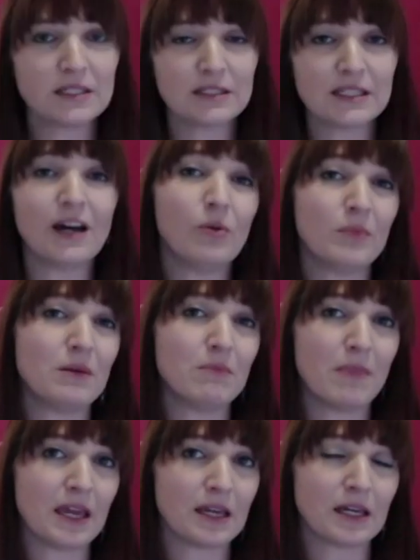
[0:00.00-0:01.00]
it's helped me
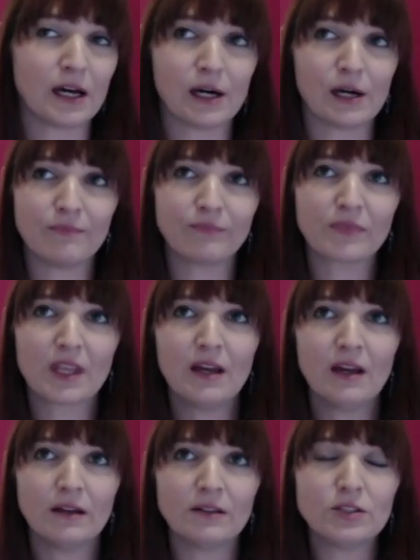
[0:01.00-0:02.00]
make
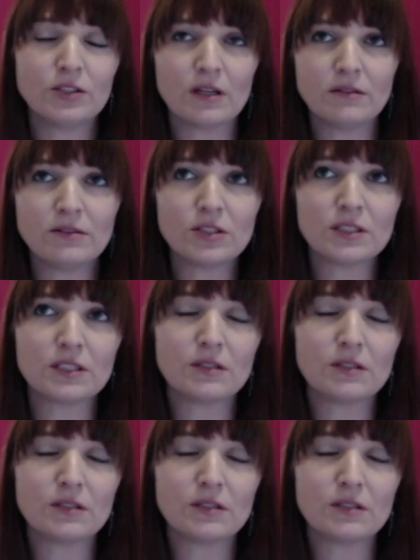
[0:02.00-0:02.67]
just